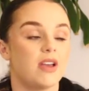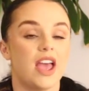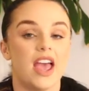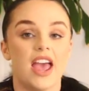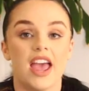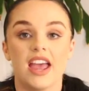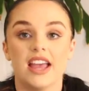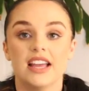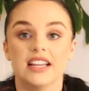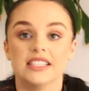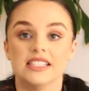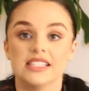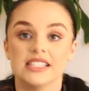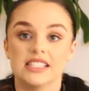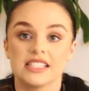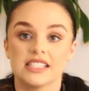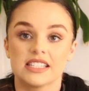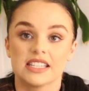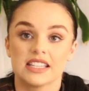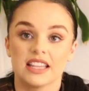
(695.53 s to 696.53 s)
And
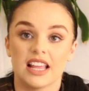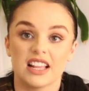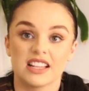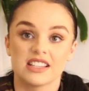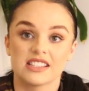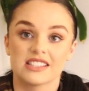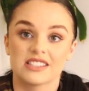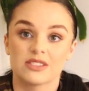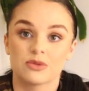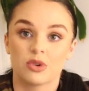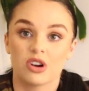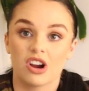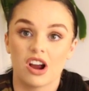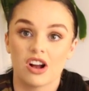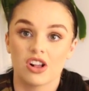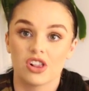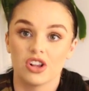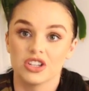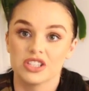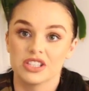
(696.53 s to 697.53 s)
that's where
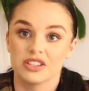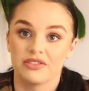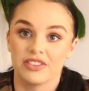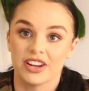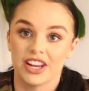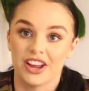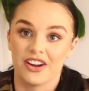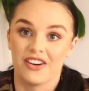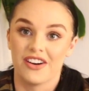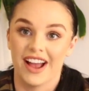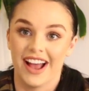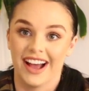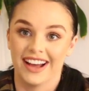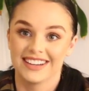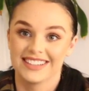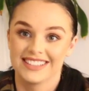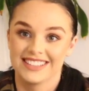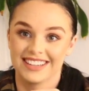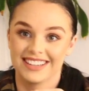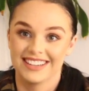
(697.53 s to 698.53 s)
I'll close the video
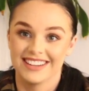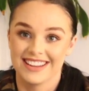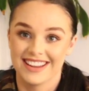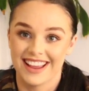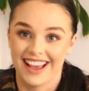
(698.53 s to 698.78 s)
out today.